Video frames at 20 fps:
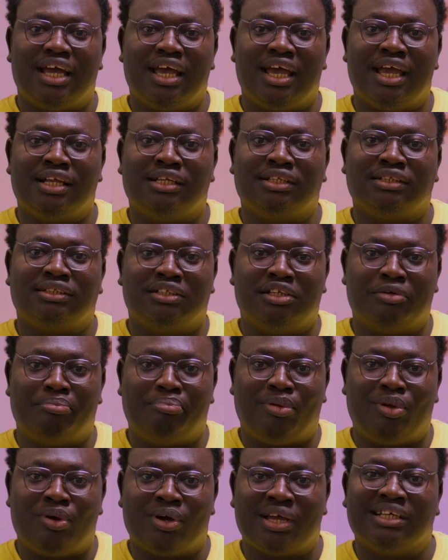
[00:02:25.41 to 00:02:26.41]
in the
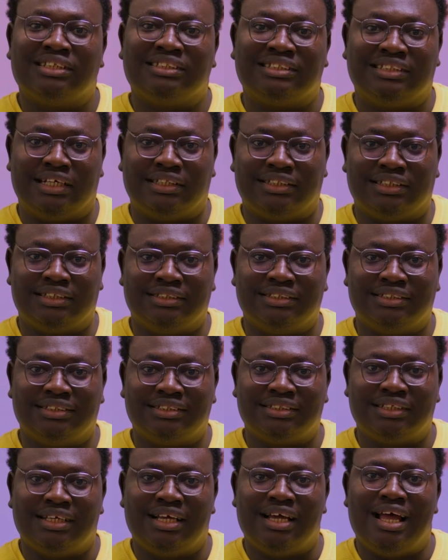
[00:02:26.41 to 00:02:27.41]
plugin
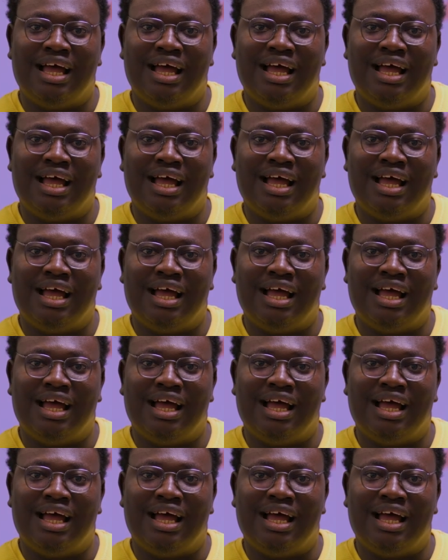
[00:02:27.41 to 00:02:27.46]
settings